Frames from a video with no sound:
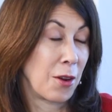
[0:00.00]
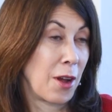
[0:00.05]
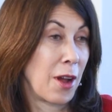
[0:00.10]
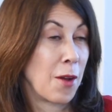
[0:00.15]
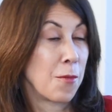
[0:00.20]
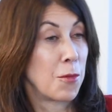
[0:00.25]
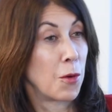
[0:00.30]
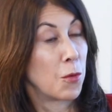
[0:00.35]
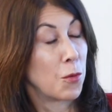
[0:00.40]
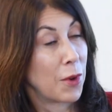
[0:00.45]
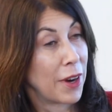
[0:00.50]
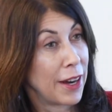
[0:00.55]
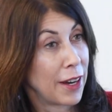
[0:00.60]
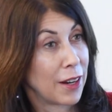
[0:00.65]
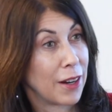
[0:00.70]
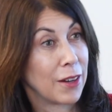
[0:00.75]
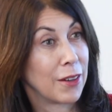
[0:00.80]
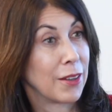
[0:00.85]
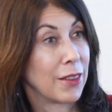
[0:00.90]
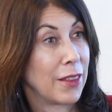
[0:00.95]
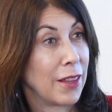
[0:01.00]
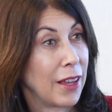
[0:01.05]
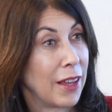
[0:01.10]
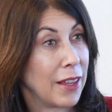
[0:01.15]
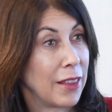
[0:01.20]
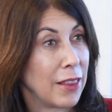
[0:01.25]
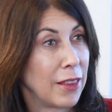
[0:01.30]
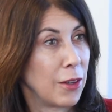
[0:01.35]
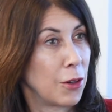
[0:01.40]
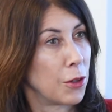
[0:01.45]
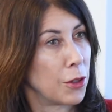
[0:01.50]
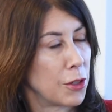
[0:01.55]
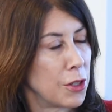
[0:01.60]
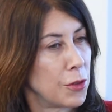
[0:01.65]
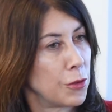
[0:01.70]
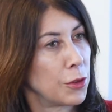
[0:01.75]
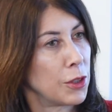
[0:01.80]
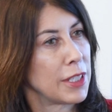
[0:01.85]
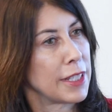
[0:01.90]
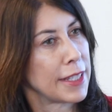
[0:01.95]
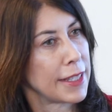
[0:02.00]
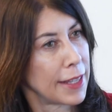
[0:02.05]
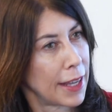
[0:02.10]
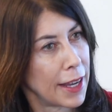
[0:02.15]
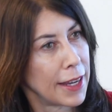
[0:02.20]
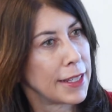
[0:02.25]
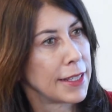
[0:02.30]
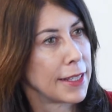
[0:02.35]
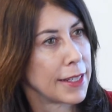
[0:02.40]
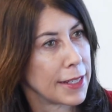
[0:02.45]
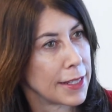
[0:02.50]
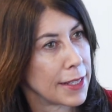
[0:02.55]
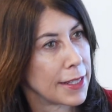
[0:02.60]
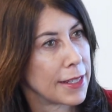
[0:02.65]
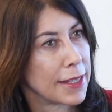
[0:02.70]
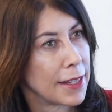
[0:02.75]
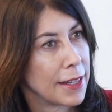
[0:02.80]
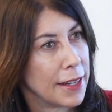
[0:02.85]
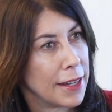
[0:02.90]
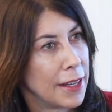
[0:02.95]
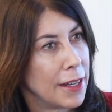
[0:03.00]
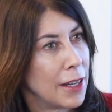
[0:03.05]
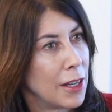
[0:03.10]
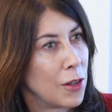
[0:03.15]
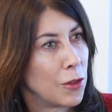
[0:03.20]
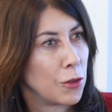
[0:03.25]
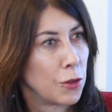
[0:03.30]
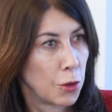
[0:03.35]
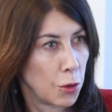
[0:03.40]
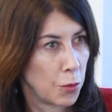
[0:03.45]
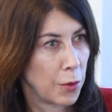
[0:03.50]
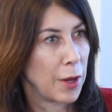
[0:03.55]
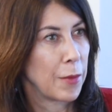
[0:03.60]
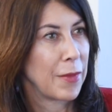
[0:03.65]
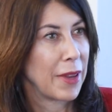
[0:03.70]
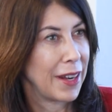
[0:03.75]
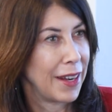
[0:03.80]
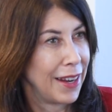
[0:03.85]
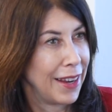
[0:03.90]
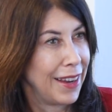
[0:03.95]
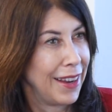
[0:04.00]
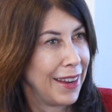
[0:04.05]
aware that there are different sizes for women.